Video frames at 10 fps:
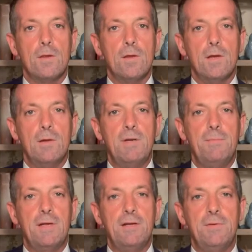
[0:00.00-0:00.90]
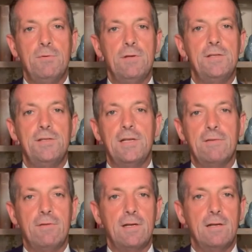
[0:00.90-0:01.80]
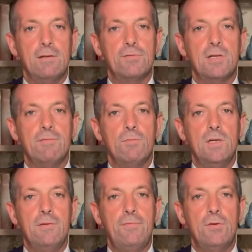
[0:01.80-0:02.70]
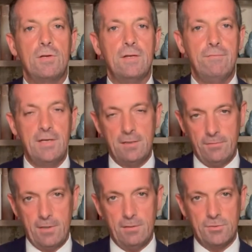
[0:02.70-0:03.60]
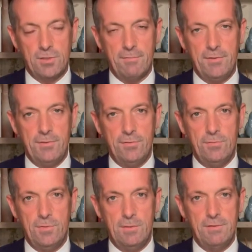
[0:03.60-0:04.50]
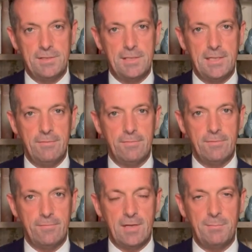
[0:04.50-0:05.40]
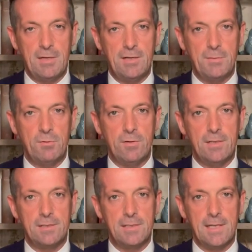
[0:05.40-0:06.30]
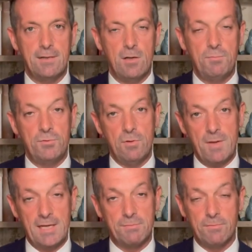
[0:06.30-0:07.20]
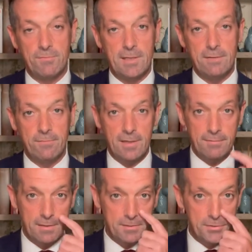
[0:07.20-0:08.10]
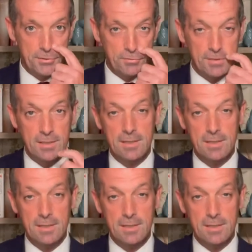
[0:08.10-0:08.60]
How many penalty points do you get for careless driving? Well, if you're convicted of careless driving, you will receive 5 penalty points and up to a maximum fine of €5,000.